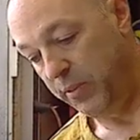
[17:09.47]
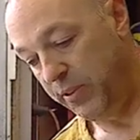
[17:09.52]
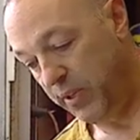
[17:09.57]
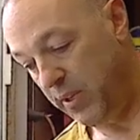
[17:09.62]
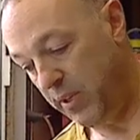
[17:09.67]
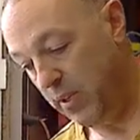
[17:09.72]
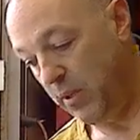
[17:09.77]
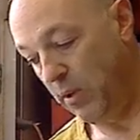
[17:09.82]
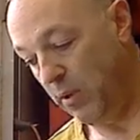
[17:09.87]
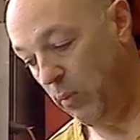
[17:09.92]

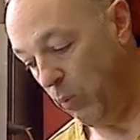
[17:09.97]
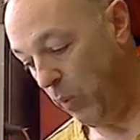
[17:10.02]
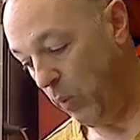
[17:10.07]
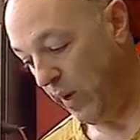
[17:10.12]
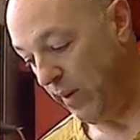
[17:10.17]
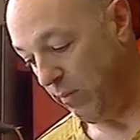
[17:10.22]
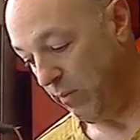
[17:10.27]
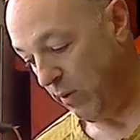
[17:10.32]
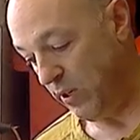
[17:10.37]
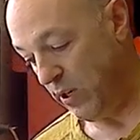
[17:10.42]
But the
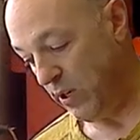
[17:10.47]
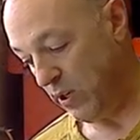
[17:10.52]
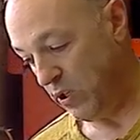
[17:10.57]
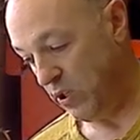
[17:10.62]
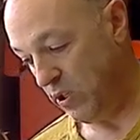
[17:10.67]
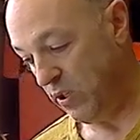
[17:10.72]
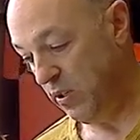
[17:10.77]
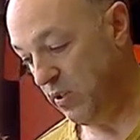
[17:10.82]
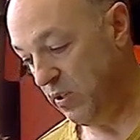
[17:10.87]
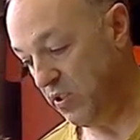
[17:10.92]
uh, weight
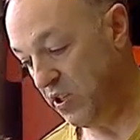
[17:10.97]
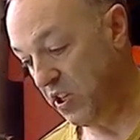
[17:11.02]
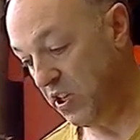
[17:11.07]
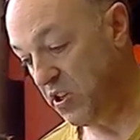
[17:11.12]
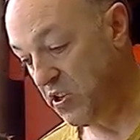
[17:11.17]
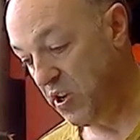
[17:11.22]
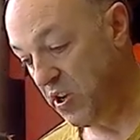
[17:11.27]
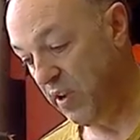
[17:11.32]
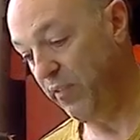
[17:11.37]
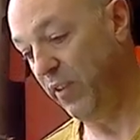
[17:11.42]
reduction
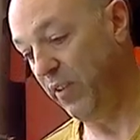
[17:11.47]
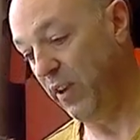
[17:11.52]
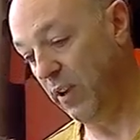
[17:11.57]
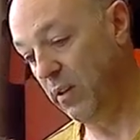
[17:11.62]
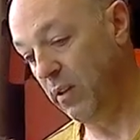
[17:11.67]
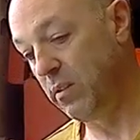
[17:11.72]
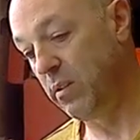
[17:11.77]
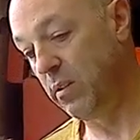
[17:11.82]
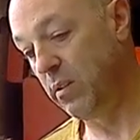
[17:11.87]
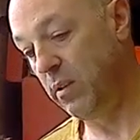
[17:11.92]
is
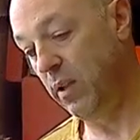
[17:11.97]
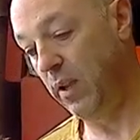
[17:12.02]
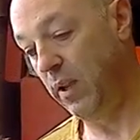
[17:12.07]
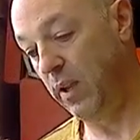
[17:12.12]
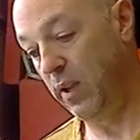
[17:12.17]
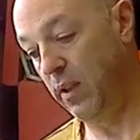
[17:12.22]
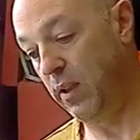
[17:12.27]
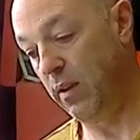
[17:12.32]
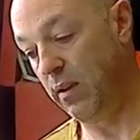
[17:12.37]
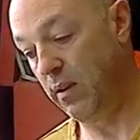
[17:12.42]

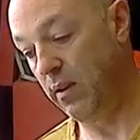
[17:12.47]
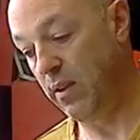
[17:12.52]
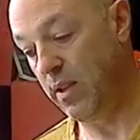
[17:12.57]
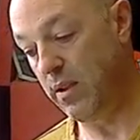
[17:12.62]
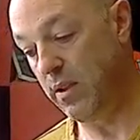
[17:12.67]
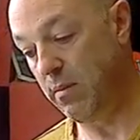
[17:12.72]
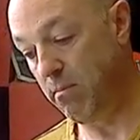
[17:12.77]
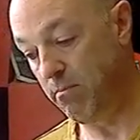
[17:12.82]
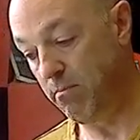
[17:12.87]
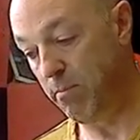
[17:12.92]
significant
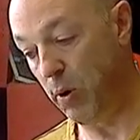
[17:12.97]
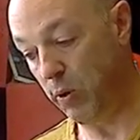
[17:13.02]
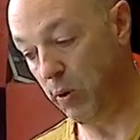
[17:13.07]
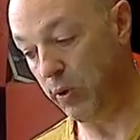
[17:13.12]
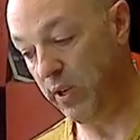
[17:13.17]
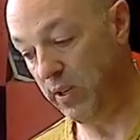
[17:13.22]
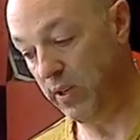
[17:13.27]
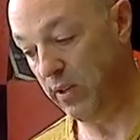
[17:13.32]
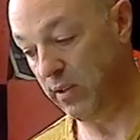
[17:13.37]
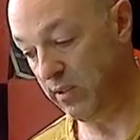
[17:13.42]
and the
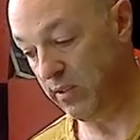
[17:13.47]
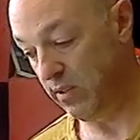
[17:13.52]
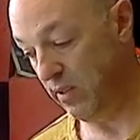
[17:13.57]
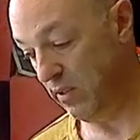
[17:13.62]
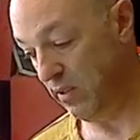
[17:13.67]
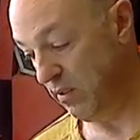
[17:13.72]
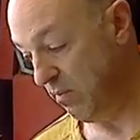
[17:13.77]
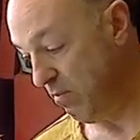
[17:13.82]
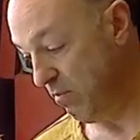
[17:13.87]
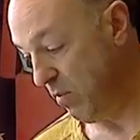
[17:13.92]

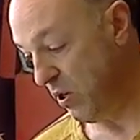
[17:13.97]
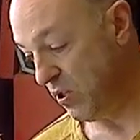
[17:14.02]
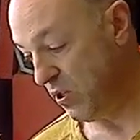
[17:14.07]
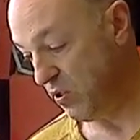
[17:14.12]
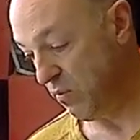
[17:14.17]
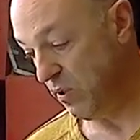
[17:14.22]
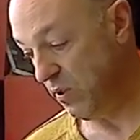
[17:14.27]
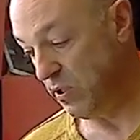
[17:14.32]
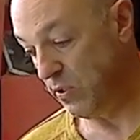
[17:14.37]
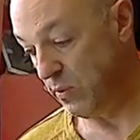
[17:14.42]
bulkiness is
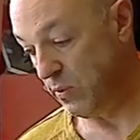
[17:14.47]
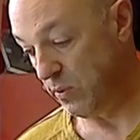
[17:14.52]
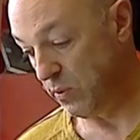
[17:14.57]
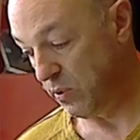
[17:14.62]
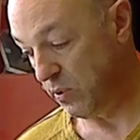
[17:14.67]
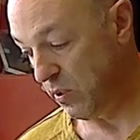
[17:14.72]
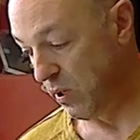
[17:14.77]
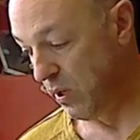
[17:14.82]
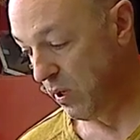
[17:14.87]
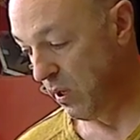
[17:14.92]
much
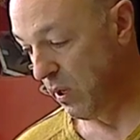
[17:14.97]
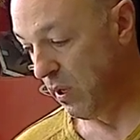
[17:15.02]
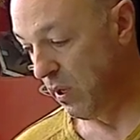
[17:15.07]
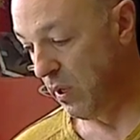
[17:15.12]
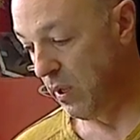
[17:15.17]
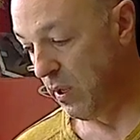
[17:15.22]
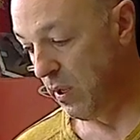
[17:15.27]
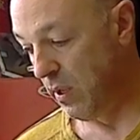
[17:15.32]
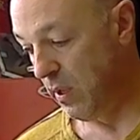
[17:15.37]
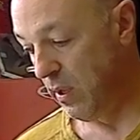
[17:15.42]
reduced.
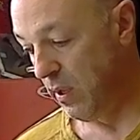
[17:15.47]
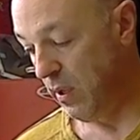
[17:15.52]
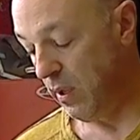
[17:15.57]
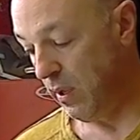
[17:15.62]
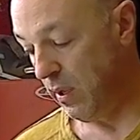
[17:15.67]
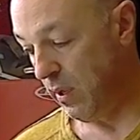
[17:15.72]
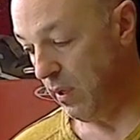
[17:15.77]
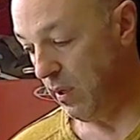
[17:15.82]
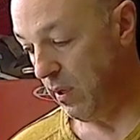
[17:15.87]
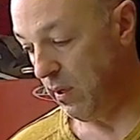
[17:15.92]

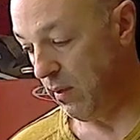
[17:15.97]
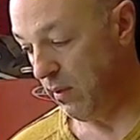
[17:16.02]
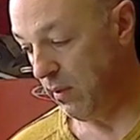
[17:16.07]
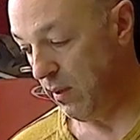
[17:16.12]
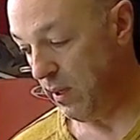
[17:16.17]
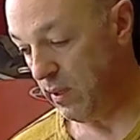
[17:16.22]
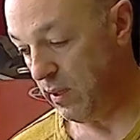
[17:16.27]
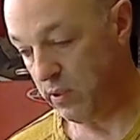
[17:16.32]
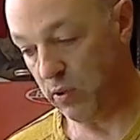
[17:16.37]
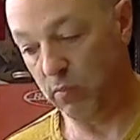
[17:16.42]

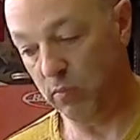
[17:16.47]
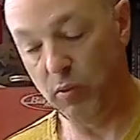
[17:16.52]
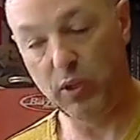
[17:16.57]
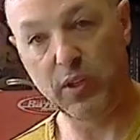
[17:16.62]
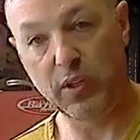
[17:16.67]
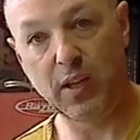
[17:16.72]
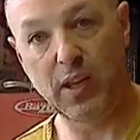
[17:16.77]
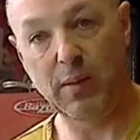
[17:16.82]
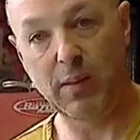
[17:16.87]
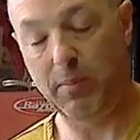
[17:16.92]
Uh, yeah,
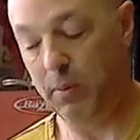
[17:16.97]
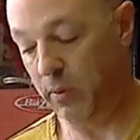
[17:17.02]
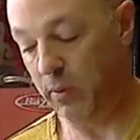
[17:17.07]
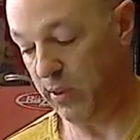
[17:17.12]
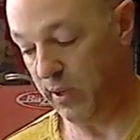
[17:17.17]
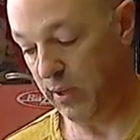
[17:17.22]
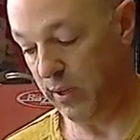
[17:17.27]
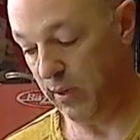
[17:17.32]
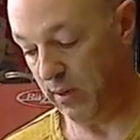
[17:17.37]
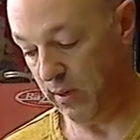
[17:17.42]
so I'm really
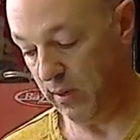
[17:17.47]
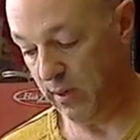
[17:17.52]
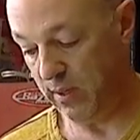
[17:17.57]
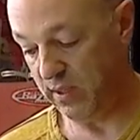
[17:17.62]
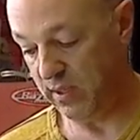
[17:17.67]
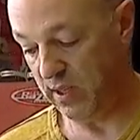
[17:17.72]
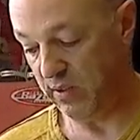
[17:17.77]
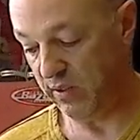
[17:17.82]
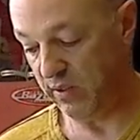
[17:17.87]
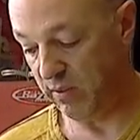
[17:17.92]
happy with
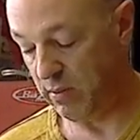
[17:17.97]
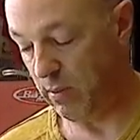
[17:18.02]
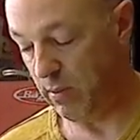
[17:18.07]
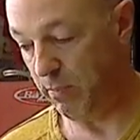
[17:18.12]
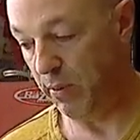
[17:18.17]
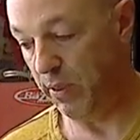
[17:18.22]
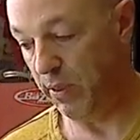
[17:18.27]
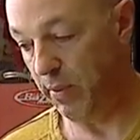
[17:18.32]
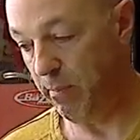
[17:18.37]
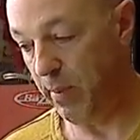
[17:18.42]
that. I just
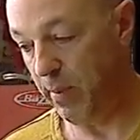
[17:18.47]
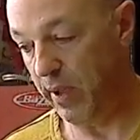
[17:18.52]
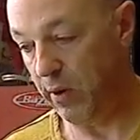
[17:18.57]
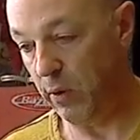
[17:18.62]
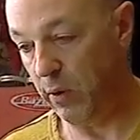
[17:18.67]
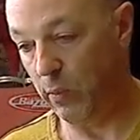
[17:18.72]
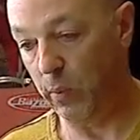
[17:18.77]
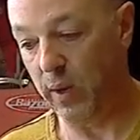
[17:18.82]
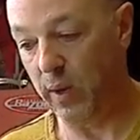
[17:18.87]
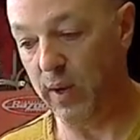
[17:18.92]
have to come up with
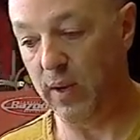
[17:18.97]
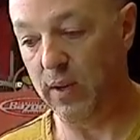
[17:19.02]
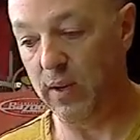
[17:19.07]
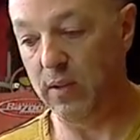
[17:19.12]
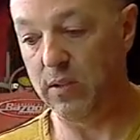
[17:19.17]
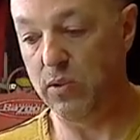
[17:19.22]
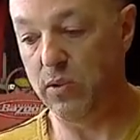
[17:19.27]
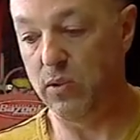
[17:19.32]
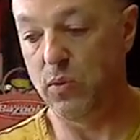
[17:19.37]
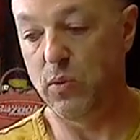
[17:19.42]
a better
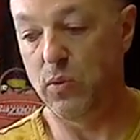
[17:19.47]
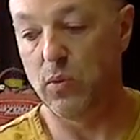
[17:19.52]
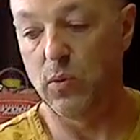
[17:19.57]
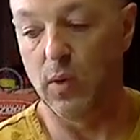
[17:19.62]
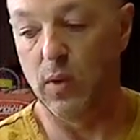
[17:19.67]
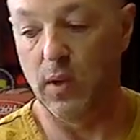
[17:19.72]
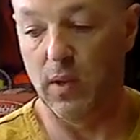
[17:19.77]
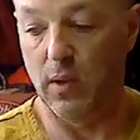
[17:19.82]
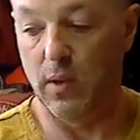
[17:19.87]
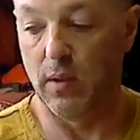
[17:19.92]
way
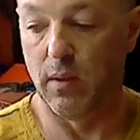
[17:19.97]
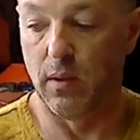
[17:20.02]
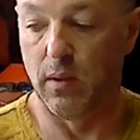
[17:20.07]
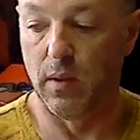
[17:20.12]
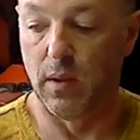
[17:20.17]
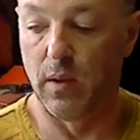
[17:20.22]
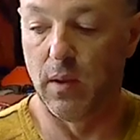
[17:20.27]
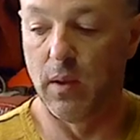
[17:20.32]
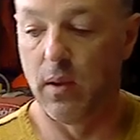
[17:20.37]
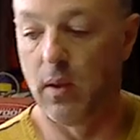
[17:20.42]
to
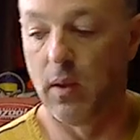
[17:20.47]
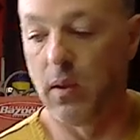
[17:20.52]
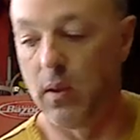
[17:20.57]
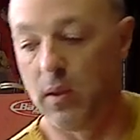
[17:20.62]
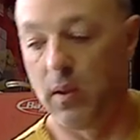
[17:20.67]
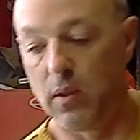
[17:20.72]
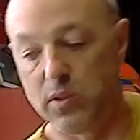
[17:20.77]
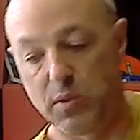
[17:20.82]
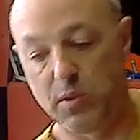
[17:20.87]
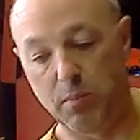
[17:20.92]
uh,
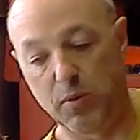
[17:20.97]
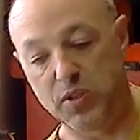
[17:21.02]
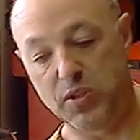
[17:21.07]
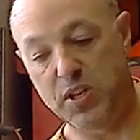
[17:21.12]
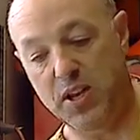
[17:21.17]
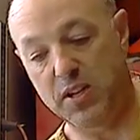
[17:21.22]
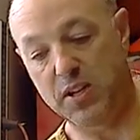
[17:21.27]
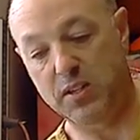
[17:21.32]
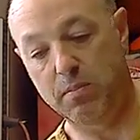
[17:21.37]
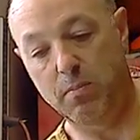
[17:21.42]

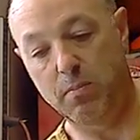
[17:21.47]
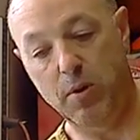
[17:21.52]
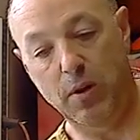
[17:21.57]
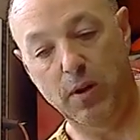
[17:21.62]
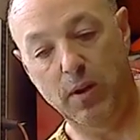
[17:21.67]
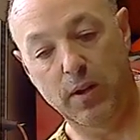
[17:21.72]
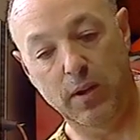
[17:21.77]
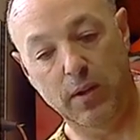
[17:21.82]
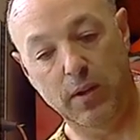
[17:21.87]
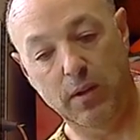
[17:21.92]
to
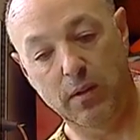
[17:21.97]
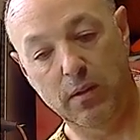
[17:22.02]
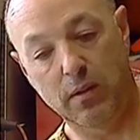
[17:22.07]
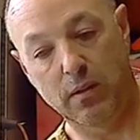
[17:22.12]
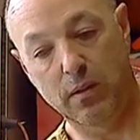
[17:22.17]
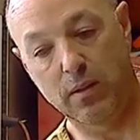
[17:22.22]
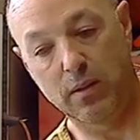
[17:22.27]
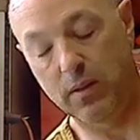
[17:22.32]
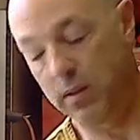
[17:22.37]
protect my,